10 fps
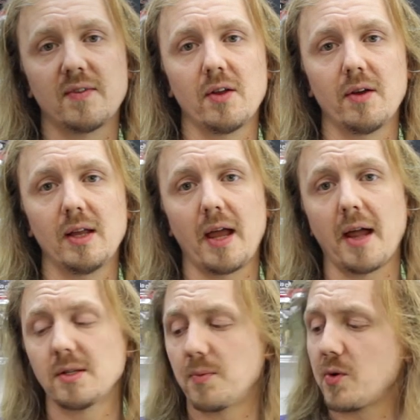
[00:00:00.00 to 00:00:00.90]
video, hit like
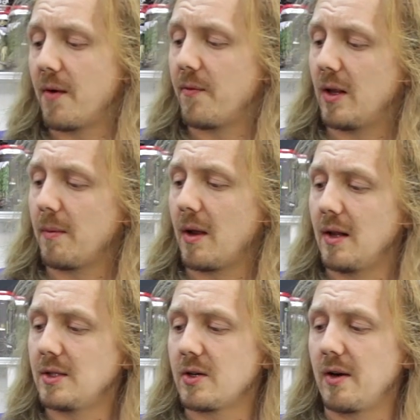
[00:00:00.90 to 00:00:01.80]
and subscribe. Follow me on
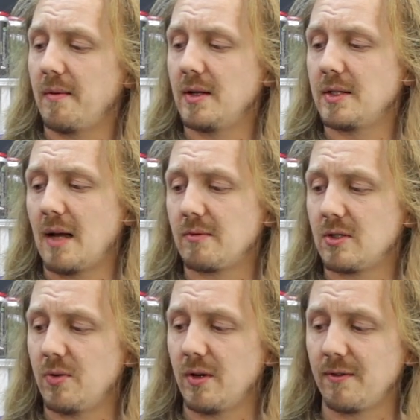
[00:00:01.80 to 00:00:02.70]
Instagram, Untappd,
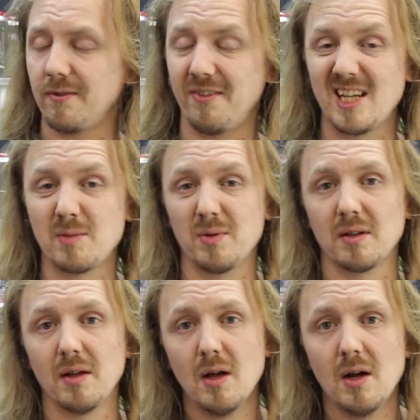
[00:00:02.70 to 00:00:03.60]
Twitter,
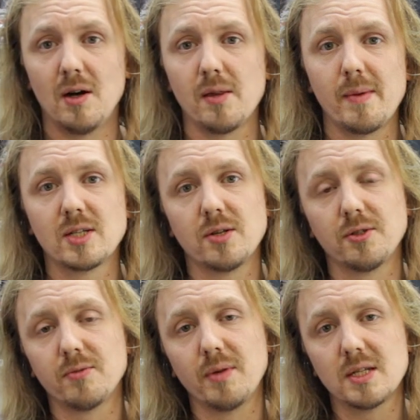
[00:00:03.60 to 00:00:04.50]
Facebook, all the big
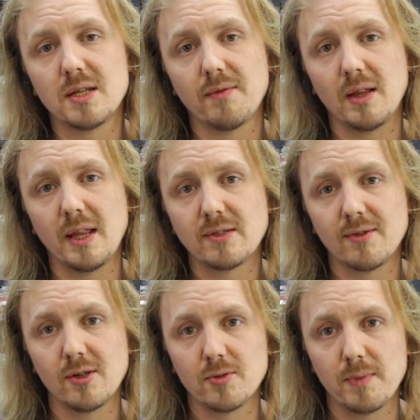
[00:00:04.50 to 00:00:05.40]
social media stuff. The links for
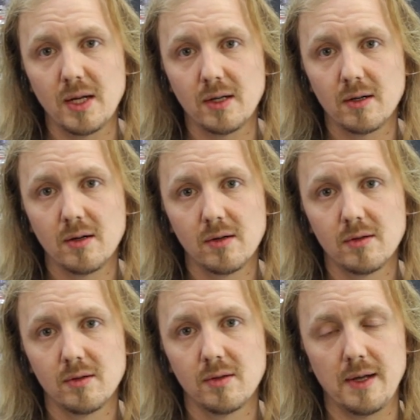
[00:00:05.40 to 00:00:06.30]
those will be
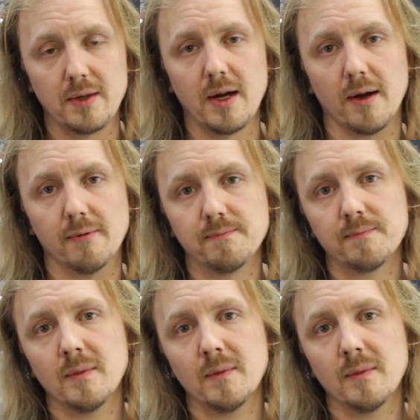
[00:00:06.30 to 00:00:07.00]
down there.